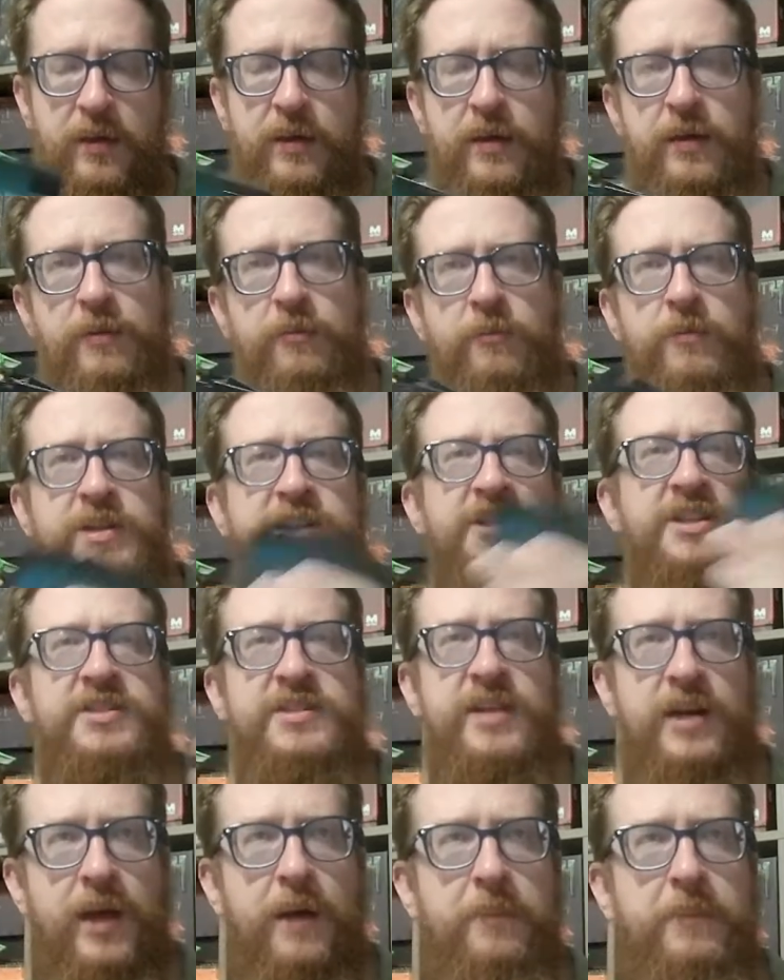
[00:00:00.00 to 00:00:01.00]
which is a
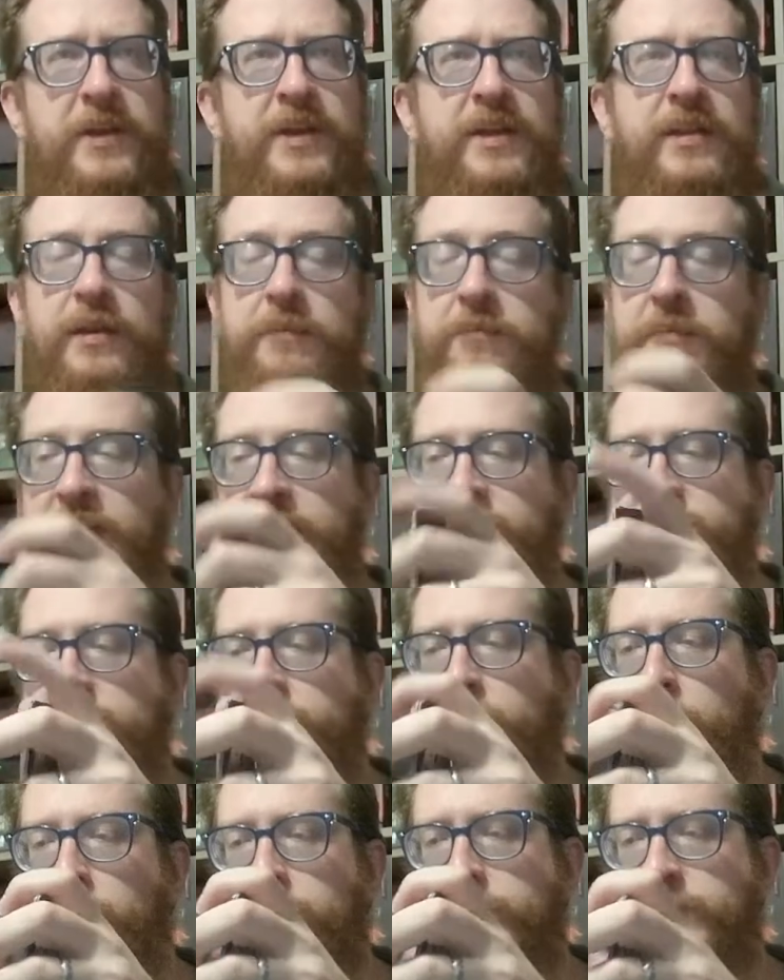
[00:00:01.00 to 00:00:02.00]
company that makes
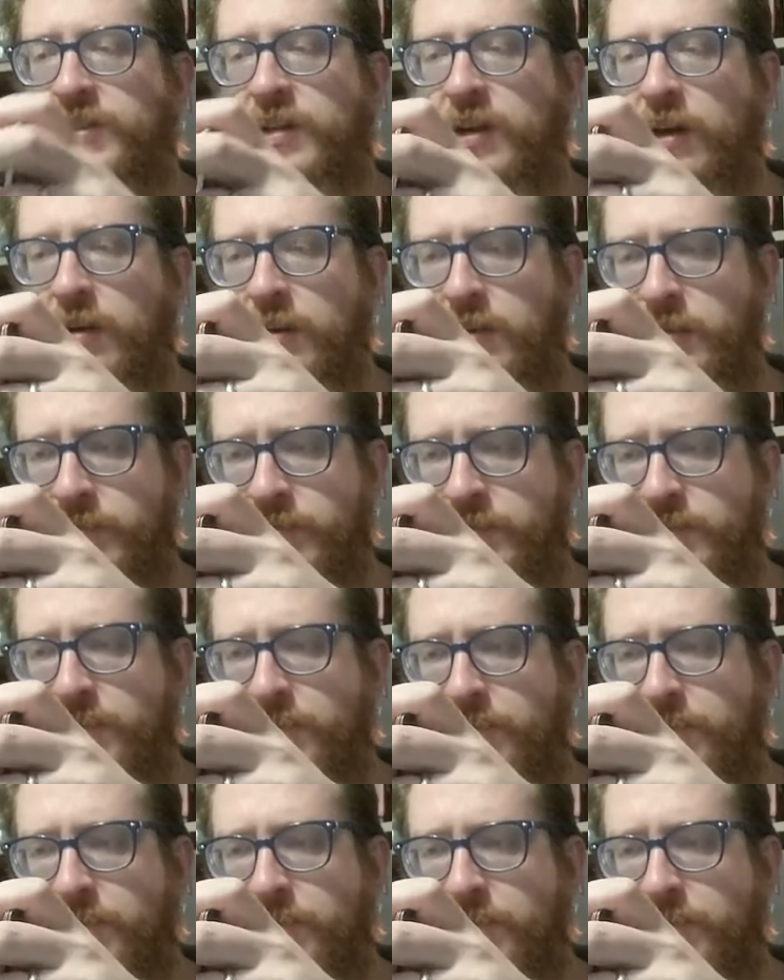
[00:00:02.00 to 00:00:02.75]
sports cards.